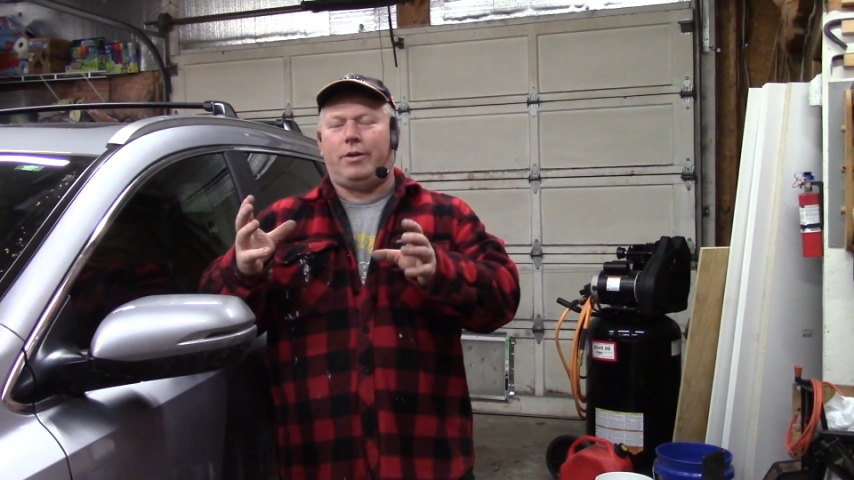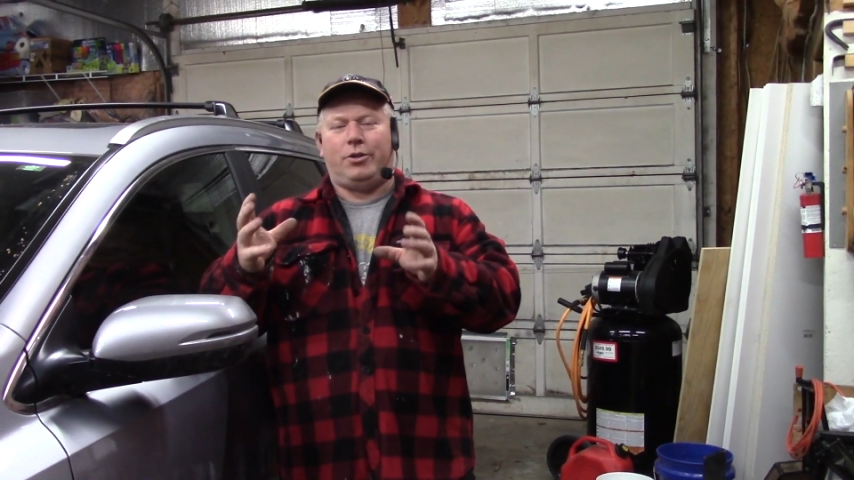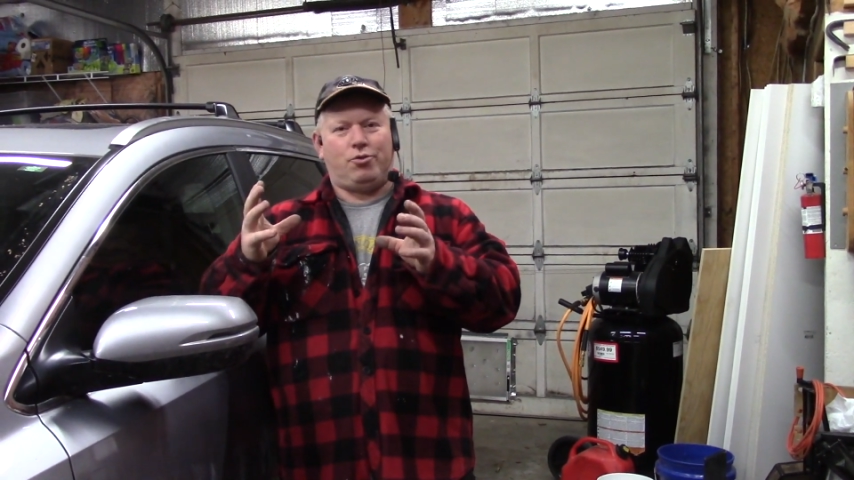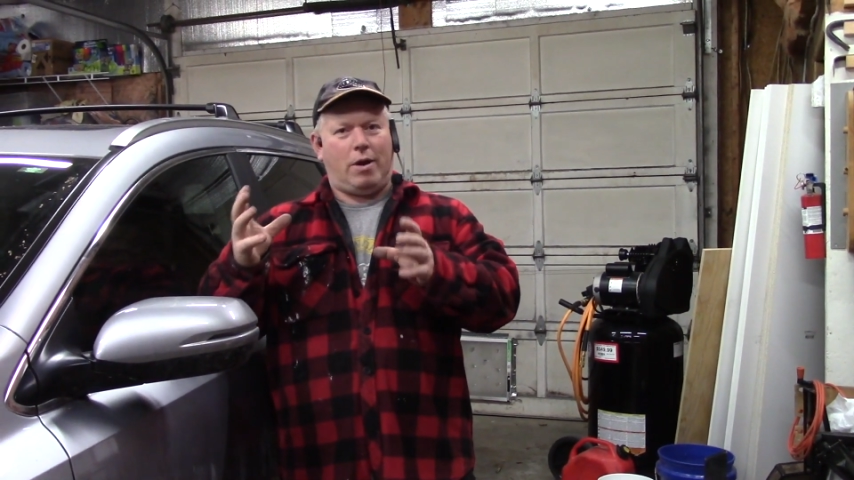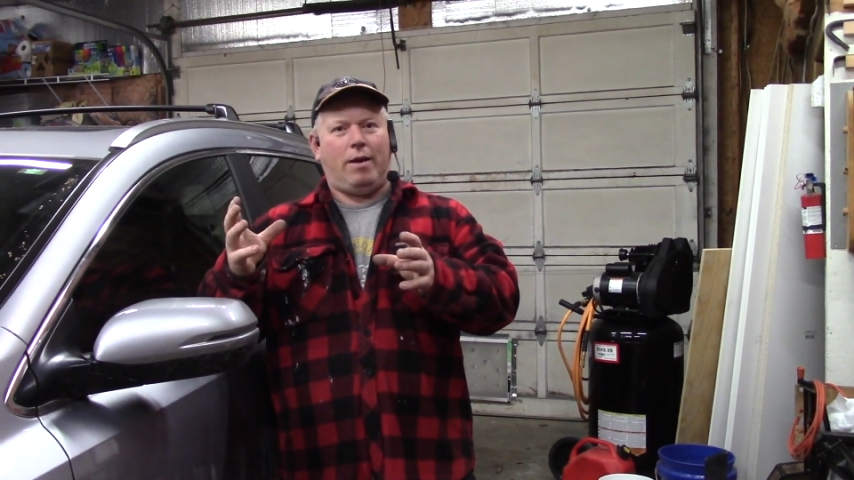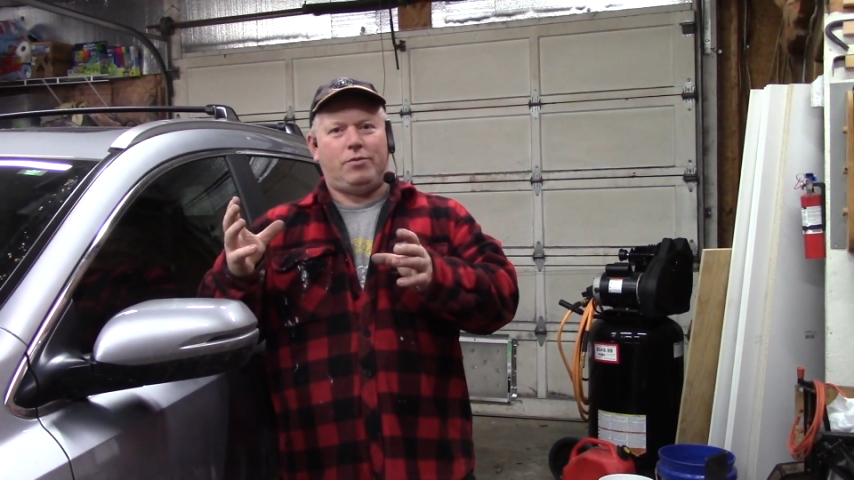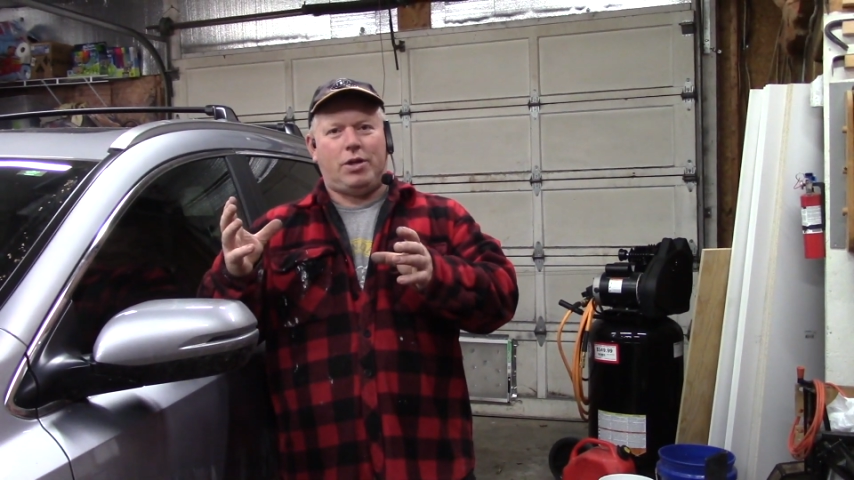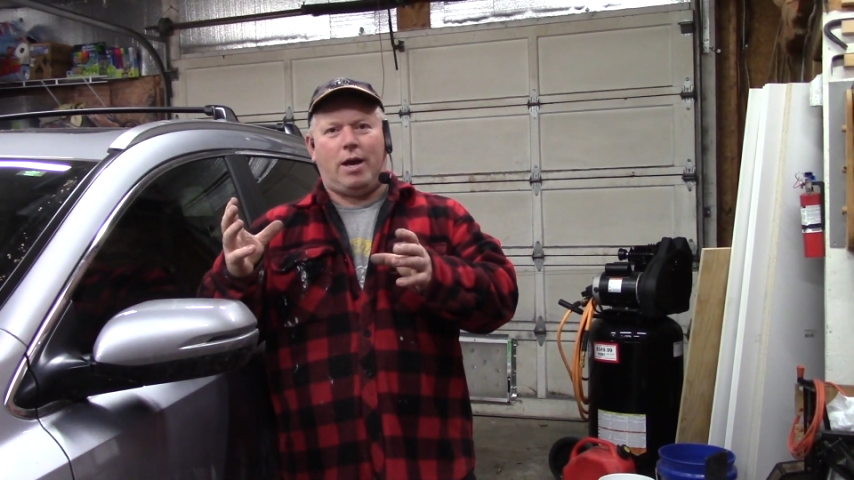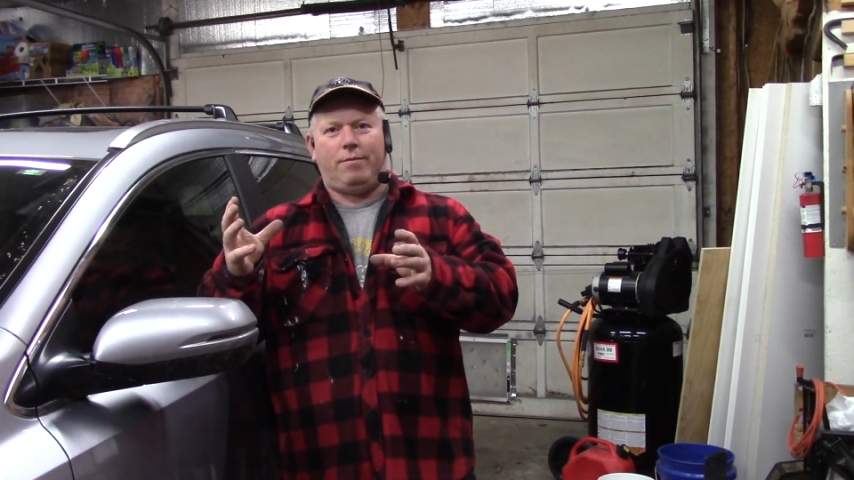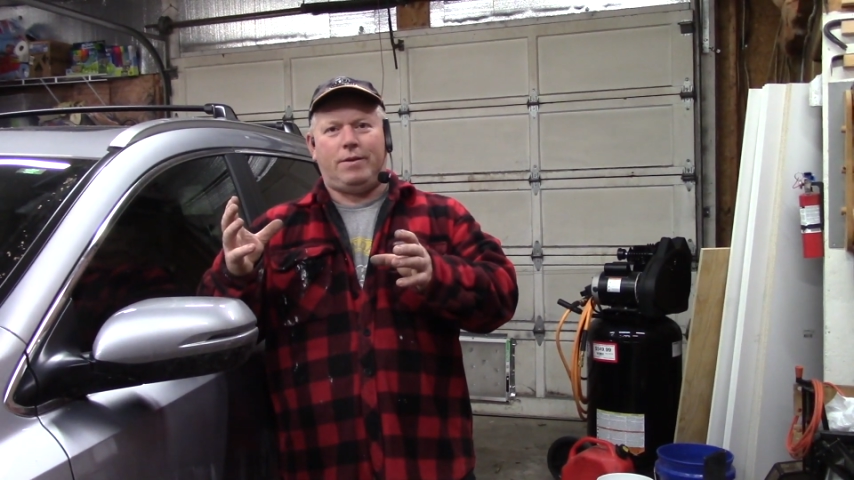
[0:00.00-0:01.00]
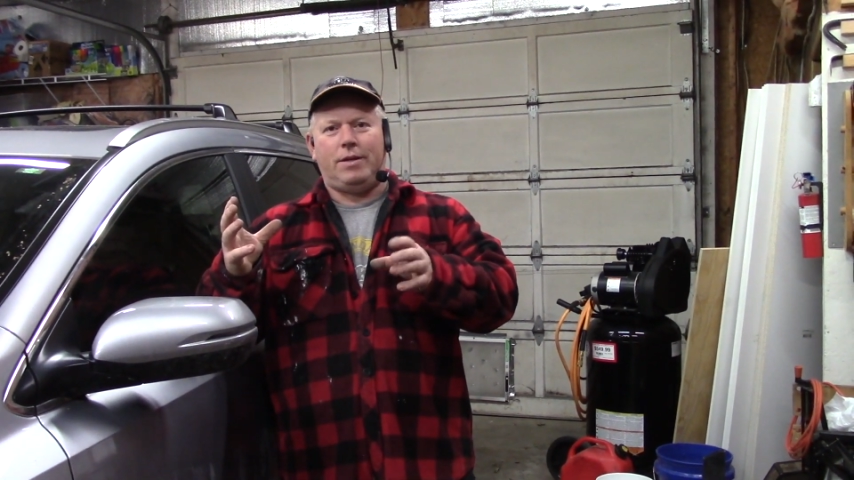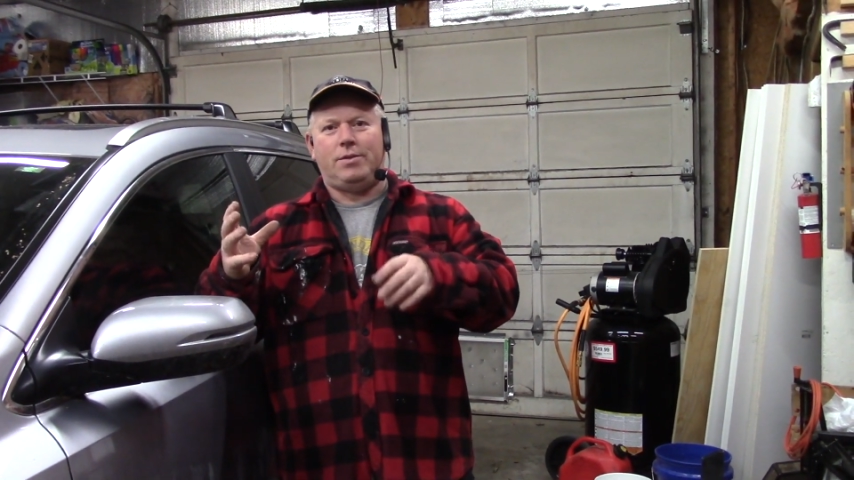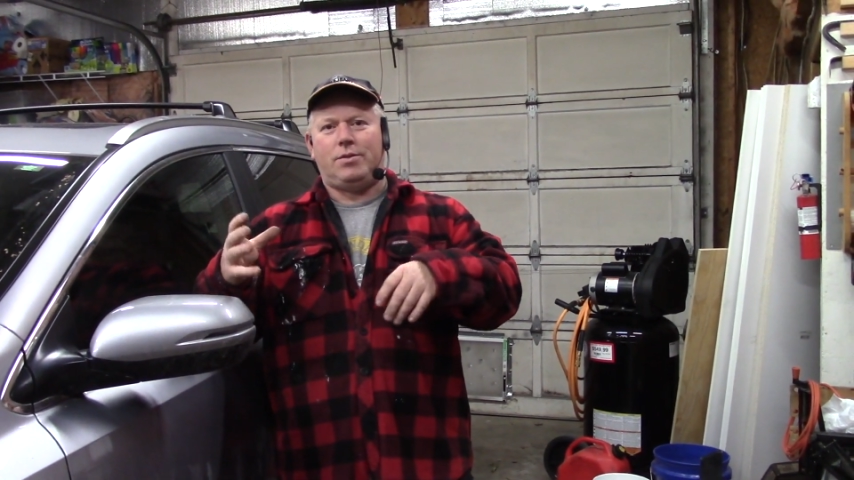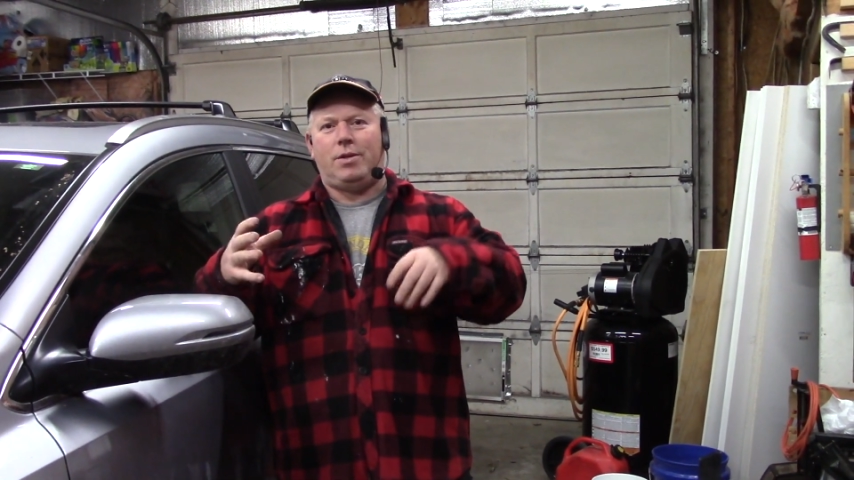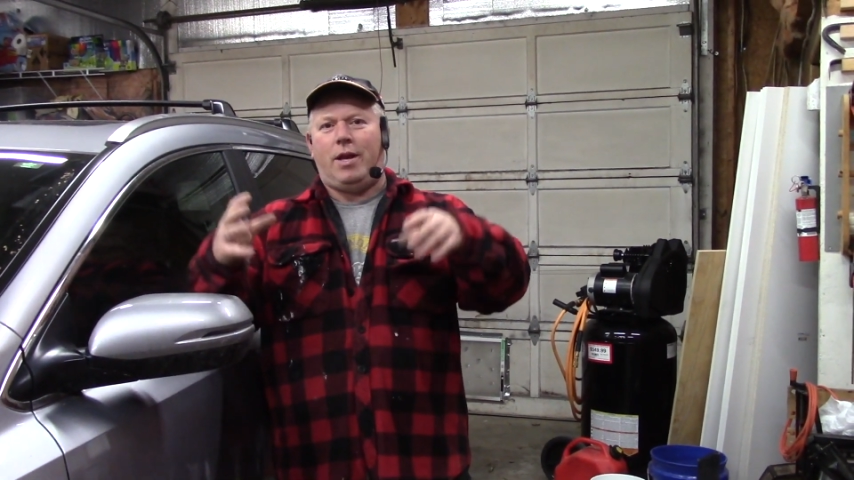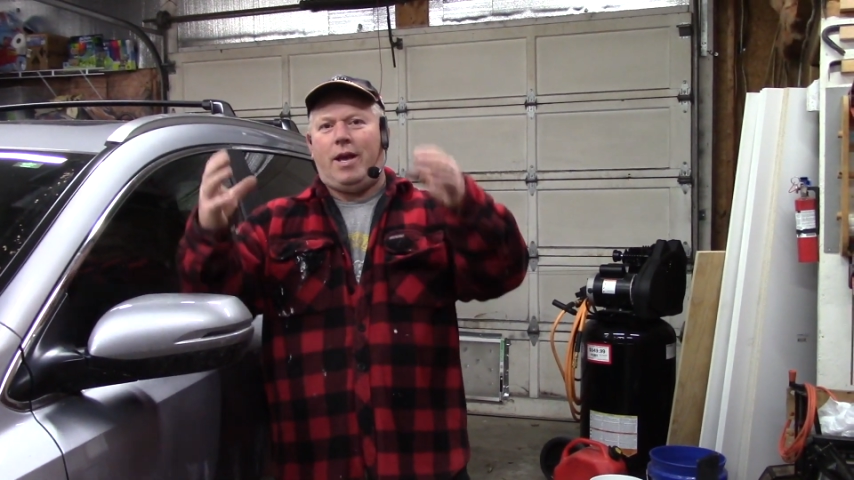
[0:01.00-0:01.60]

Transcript: your drive shaft is